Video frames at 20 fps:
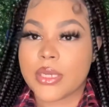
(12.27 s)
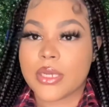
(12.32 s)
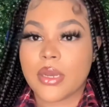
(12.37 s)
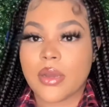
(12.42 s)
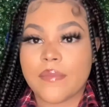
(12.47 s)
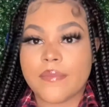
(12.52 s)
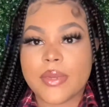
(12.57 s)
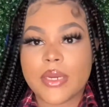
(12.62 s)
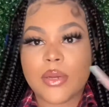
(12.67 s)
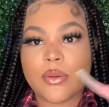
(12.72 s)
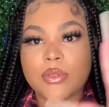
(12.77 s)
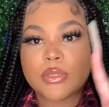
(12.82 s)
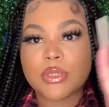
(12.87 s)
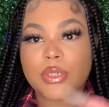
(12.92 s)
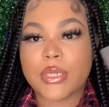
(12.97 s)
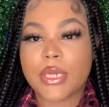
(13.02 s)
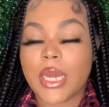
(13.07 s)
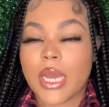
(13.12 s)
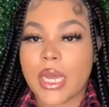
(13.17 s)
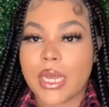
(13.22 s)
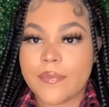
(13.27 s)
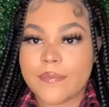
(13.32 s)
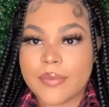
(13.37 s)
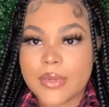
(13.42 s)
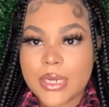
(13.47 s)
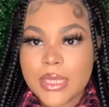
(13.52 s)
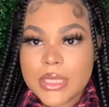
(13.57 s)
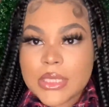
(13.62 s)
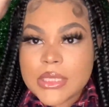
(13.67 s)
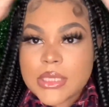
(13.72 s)
y'all a video and showing you how to
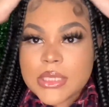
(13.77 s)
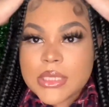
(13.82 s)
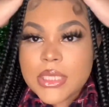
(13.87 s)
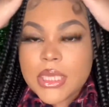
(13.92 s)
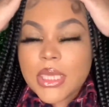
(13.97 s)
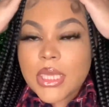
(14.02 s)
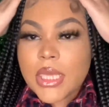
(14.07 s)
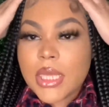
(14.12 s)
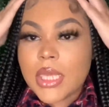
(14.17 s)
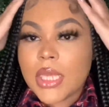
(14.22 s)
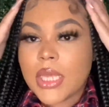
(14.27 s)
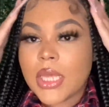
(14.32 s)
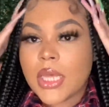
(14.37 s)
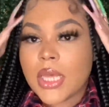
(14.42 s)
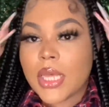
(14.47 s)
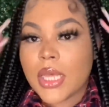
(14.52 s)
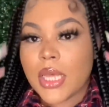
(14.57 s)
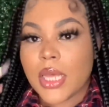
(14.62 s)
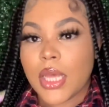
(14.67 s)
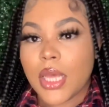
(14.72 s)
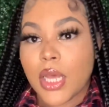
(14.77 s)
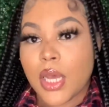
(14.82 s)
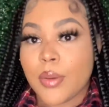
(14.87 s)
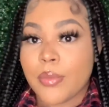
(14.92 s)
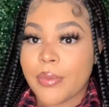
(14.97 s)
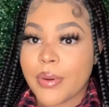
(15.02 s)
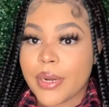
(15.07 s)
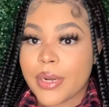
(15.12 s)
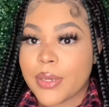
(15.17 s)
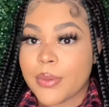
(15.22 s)
finesse a
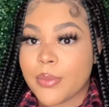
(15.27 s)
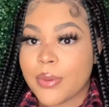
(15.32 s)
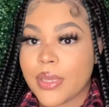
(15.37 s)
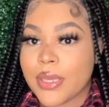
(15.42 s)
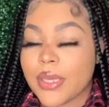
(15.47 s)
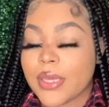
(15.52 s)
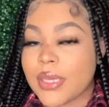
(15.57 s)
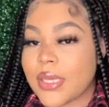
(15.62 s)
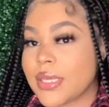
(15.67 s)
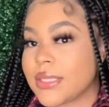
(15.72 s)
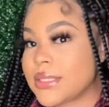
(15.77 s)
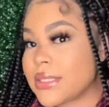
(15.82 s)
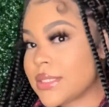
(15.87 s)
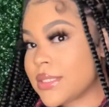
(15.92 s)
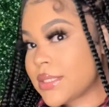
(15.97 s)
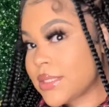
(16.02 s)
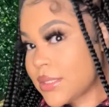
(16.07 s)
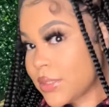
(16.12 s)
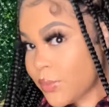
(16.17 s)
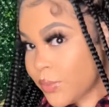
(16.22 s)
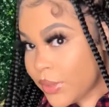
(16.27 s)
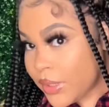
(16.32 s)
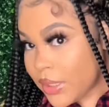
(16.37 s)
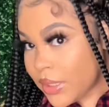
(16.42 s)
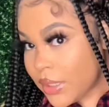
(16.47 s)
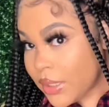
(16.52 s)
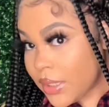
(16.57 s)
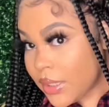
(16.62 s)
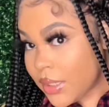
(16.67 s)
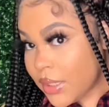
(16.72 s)
braided wig. Yes, this is a
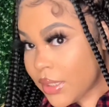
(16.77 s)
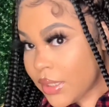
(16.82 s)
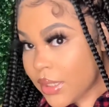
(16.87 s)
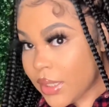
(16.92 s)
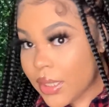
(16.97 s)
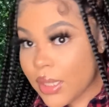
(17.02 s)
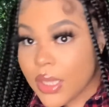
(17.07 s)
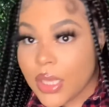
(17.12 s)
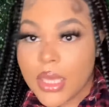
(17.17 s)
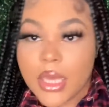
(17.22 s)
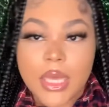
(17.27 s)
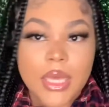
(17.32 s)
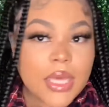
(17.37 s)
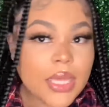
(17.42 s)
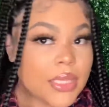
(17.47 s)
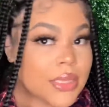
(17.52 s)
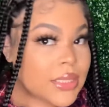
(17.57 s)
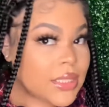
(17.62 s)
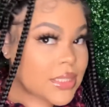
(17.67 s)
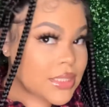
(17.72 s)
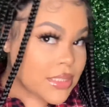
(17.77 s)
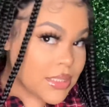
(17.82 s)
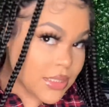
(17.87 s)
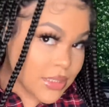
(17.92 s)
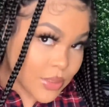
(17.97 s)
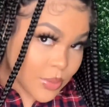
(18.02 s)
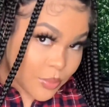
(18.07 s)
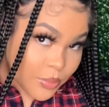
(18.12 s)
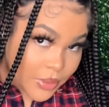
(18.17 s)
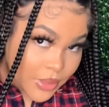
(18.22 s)
wig. This is
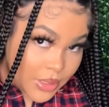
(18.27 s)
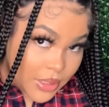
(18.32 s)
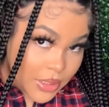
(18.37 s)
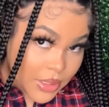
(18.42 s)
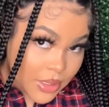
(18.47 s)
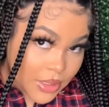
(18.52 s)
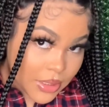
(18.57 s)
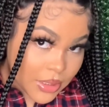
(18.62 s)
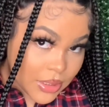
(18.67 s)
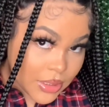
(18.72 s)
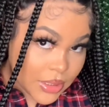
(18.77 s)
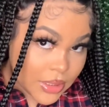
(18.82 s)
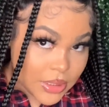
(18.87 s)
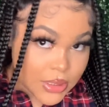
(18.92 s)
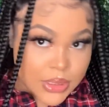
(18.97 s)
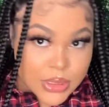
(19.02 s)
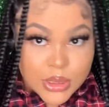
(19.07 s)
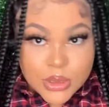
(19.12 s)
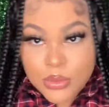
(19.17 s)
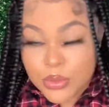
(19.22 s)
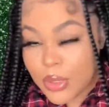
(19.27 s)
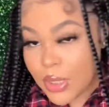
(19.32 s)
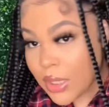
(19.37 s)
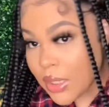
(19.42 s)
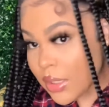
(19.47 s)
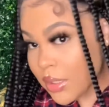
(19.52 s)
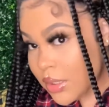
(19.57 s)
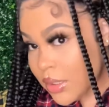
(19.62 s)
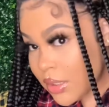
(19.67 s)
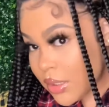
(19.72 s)
a wig, honey. Get into
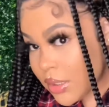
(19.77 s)
her.